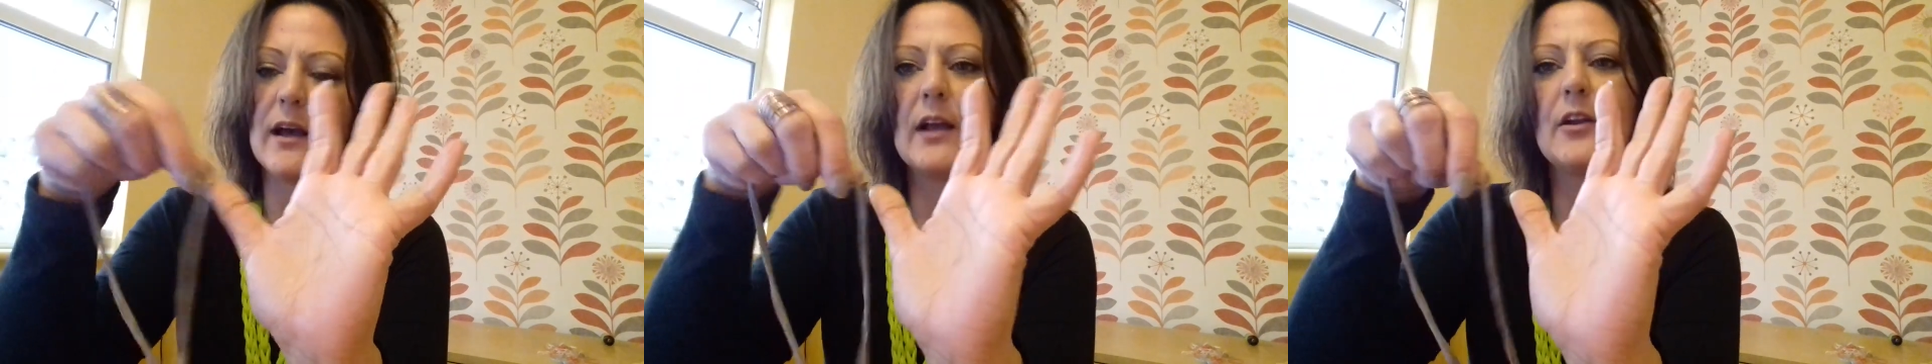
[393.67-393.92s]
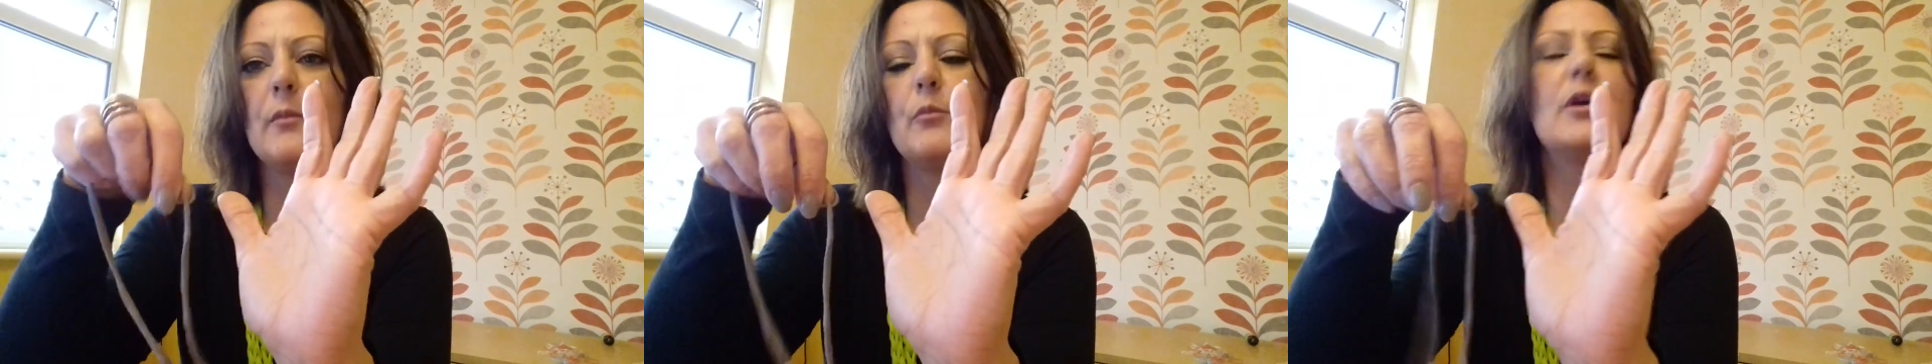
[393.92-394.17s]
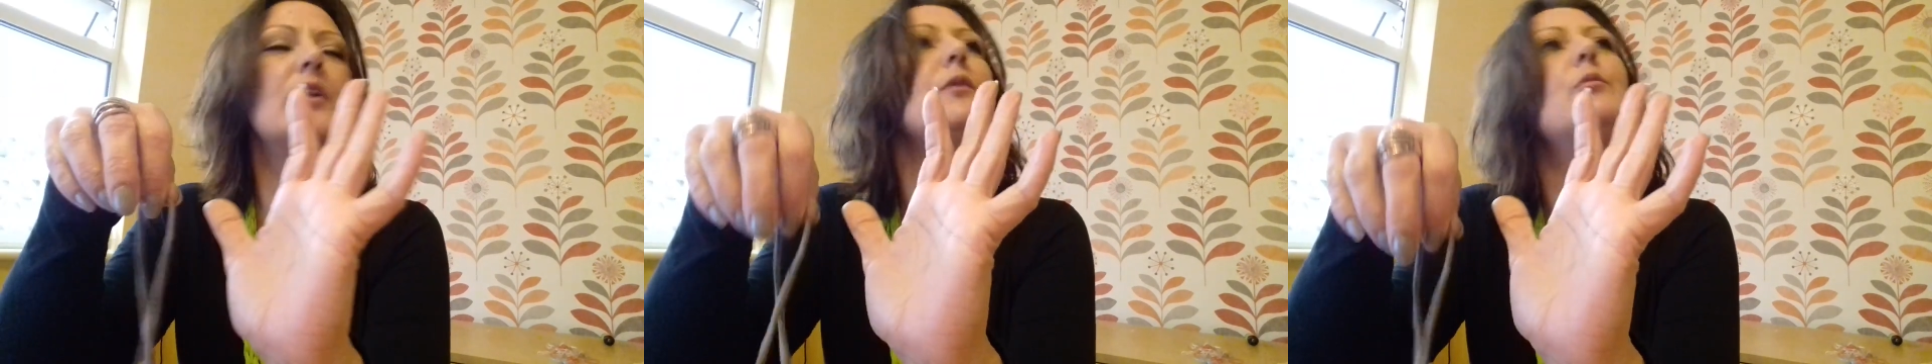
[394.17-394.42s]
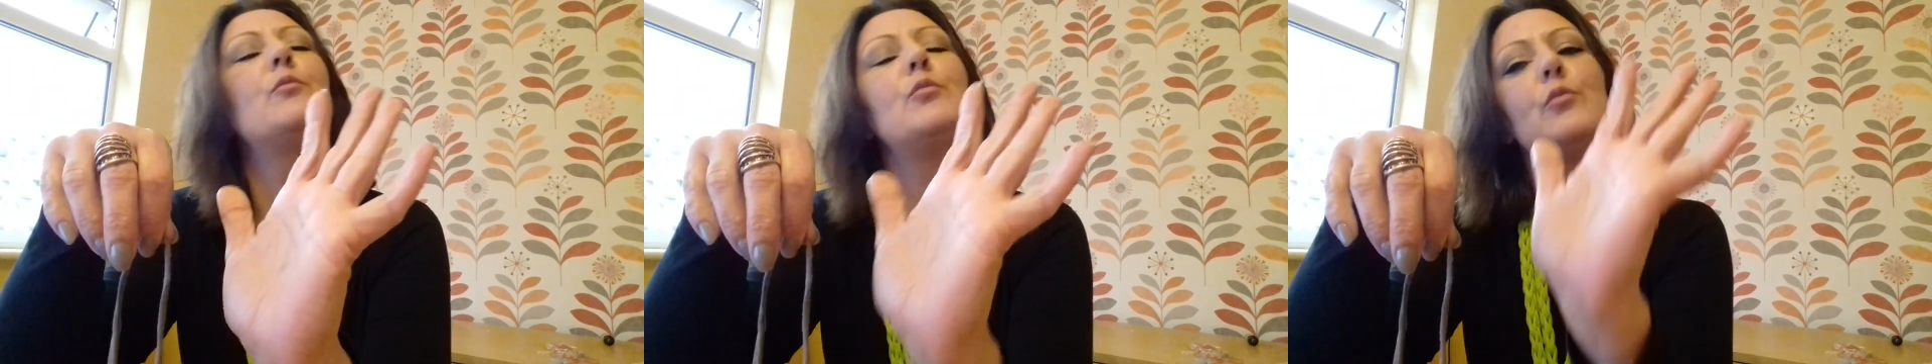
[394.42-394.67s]
I'm going
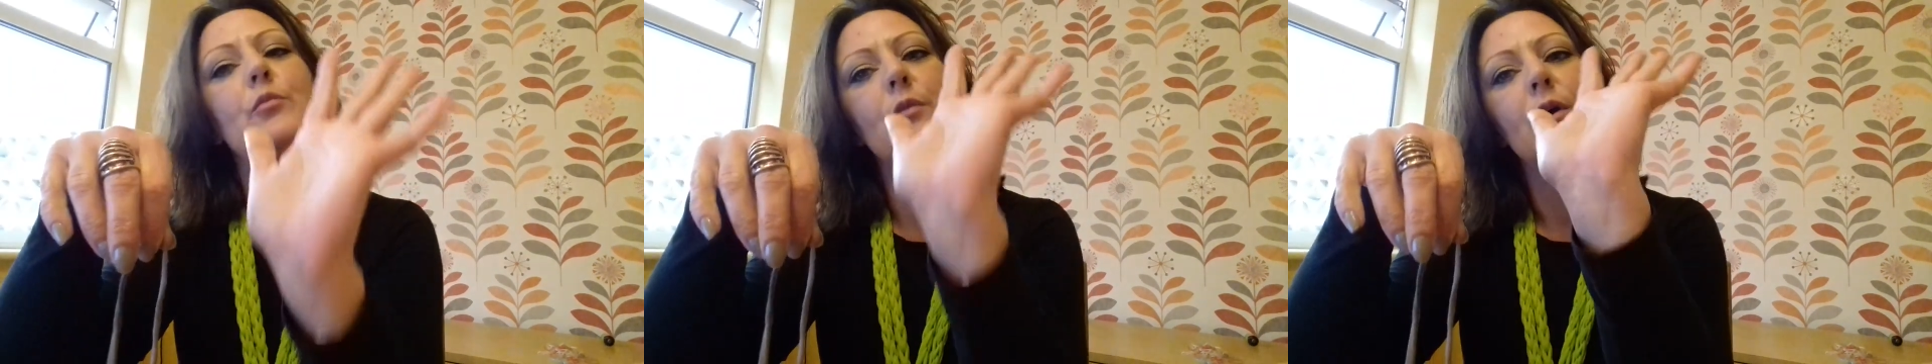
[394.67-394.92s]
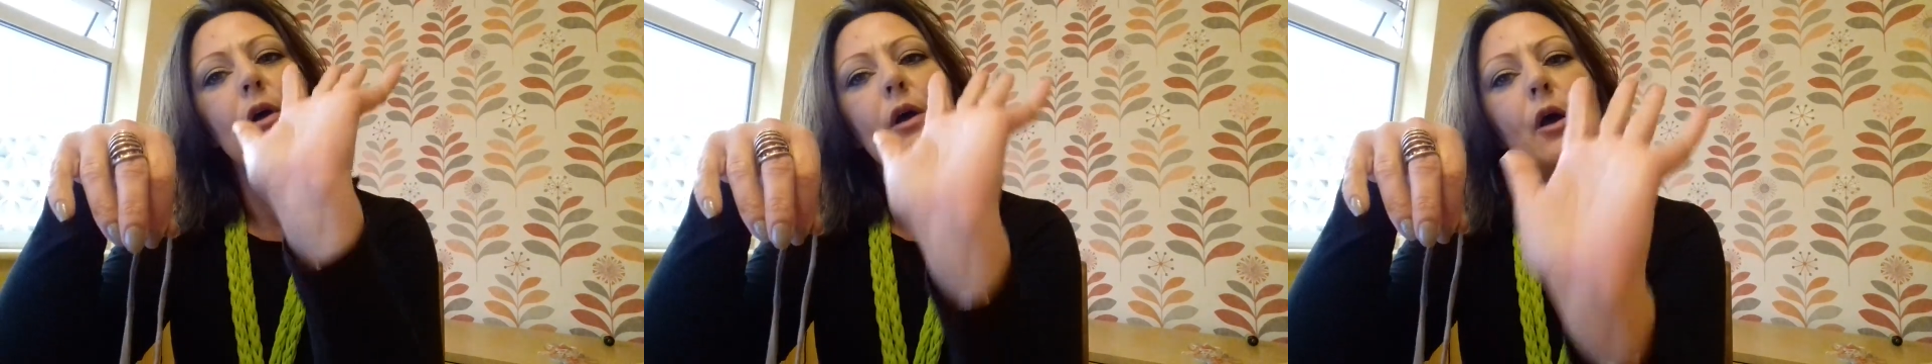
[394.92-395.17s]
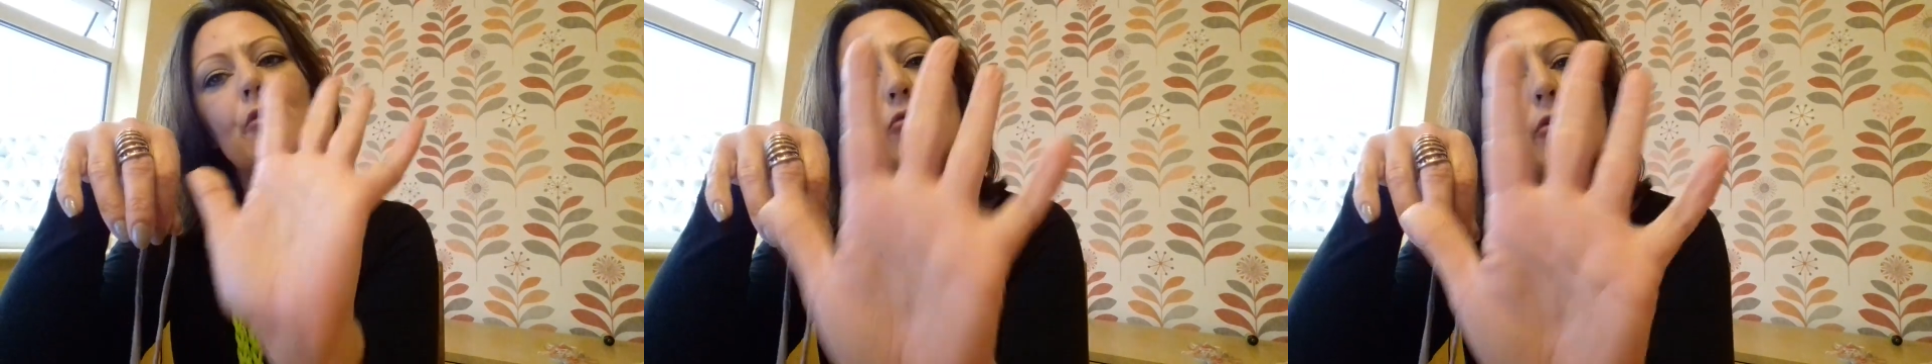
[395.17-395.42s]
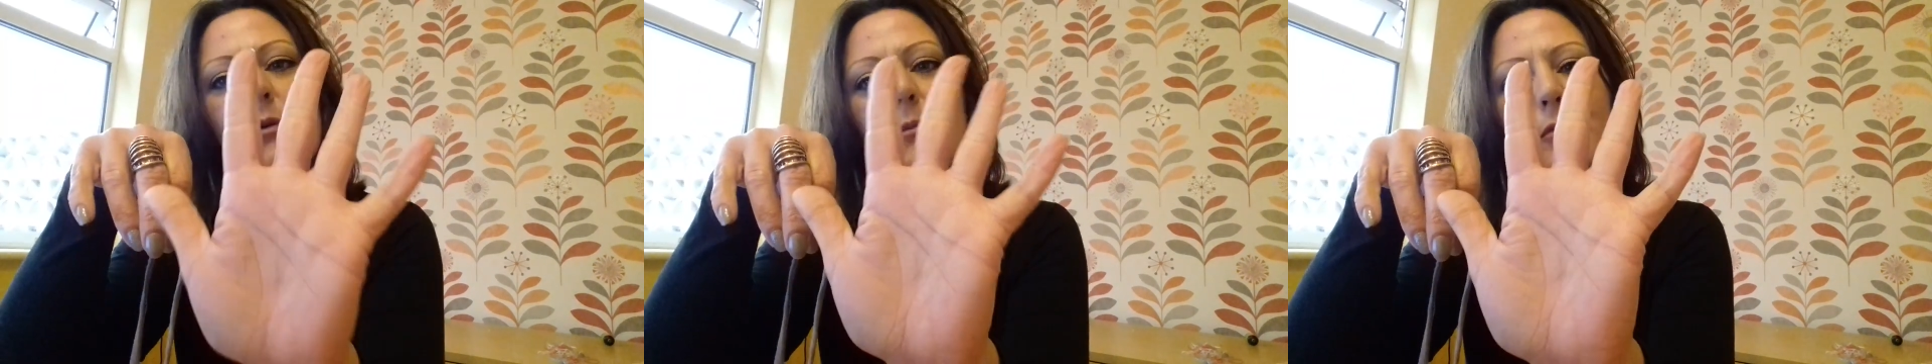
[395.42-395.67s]
to